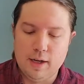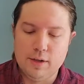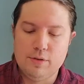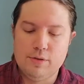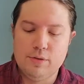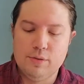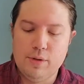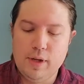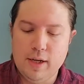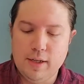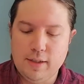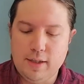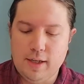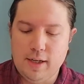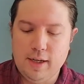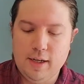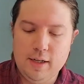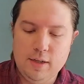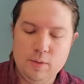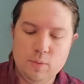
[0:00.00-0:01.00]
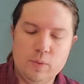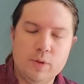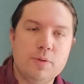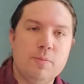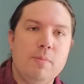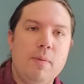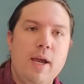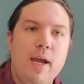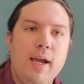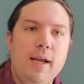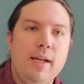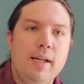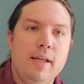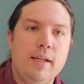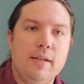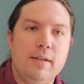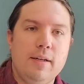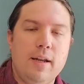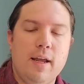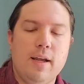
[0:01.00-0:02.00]
True nankeen was made
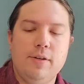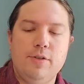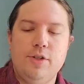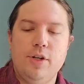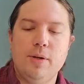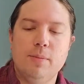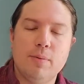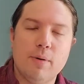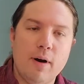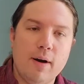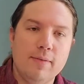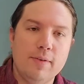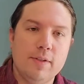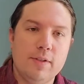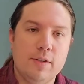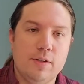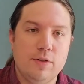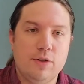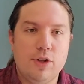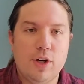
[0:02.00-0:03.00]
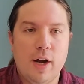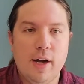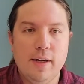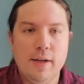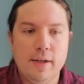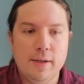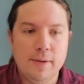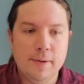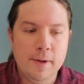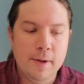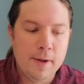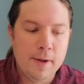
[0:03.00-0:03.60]
in Nanjing province in China.